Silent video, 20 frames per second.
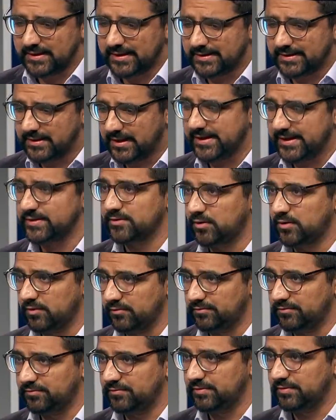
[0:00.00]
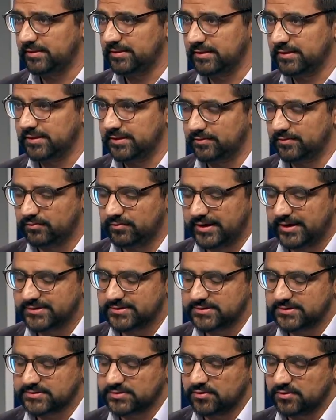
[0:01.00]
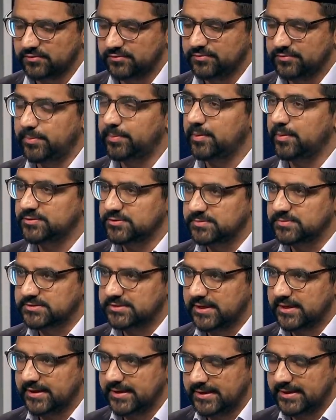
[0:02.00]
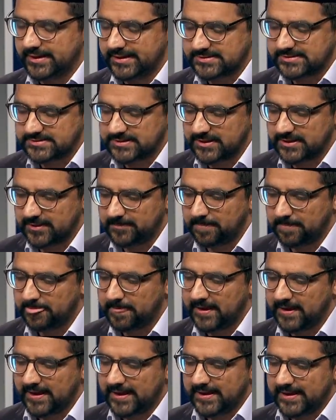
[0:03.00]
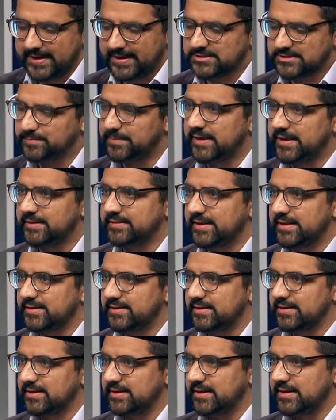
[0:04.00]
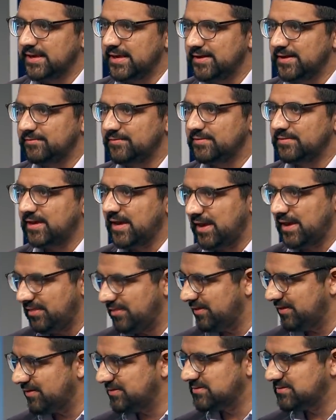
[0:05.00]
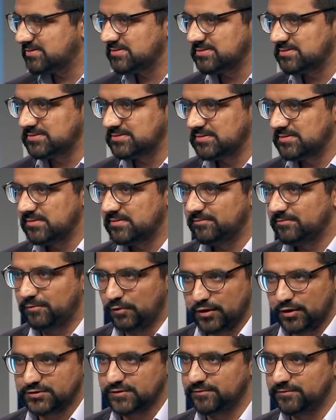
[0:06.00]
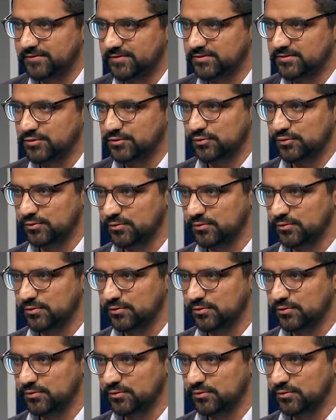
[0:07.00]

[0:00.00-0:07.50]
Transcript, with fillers: in light of the writings of the Promised Messiah, alayhi salam, he explained that even atheists, philosophers